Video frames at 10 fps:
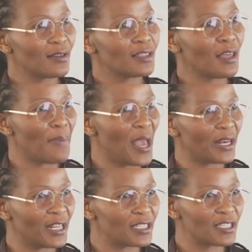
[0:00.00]
the
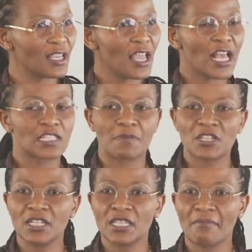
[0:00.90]
parents
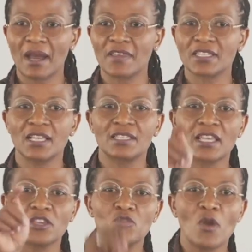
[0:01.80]
especially the mothers, and
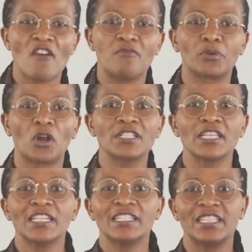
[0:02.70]
say, you have brought
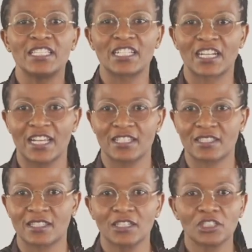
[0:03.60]

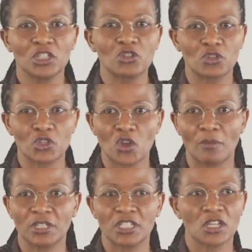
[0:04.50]
disgrace into this
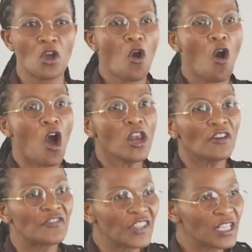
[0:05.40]
community. All
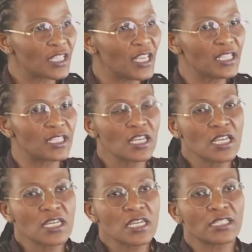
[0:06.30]
of this is,
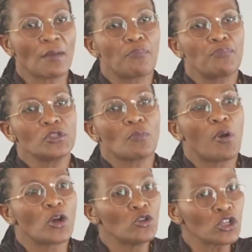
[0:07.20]
is, a, is a
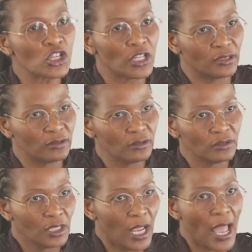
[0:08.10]
pollution.
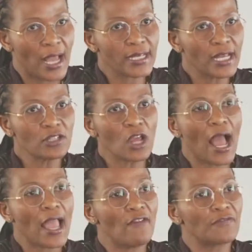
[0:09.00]
And, and
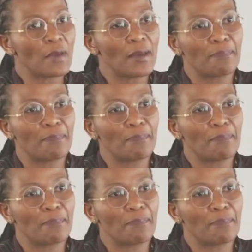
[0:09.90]
I have a